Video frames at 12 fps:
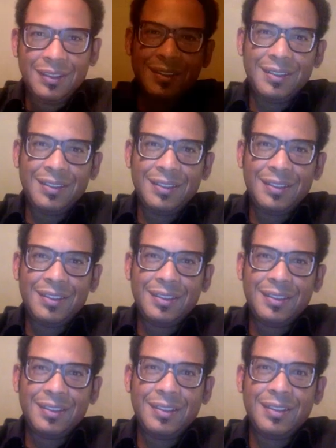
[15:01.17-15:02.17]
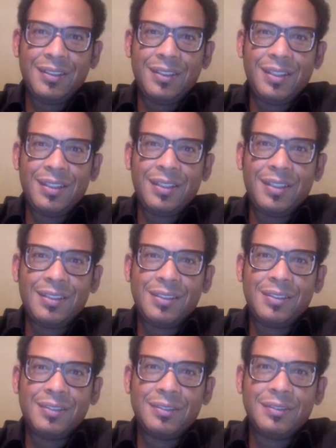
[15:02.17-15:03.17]

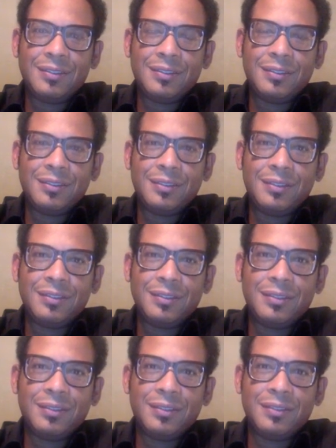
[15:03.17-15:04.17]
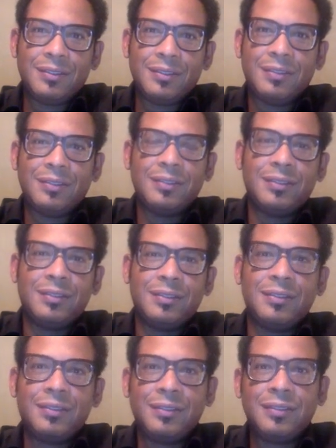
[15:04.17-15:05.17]

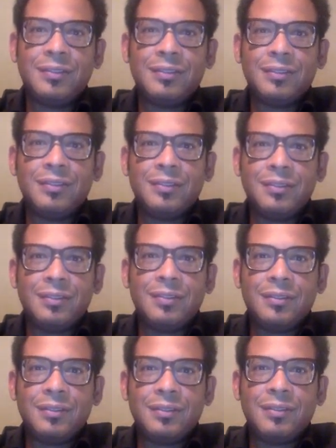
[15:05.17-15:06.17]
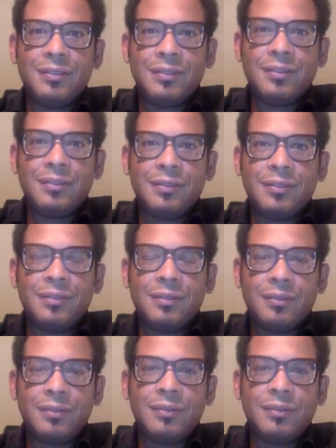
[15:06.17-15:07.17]

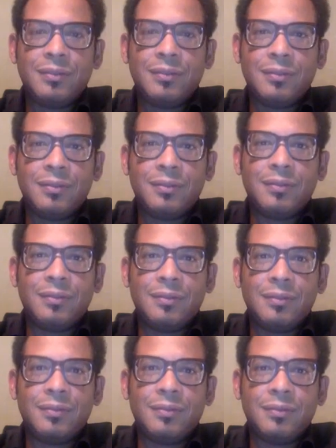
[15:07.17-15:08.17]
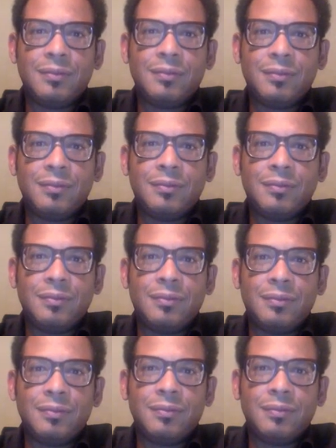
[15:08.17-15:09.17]
This person isn't speaking.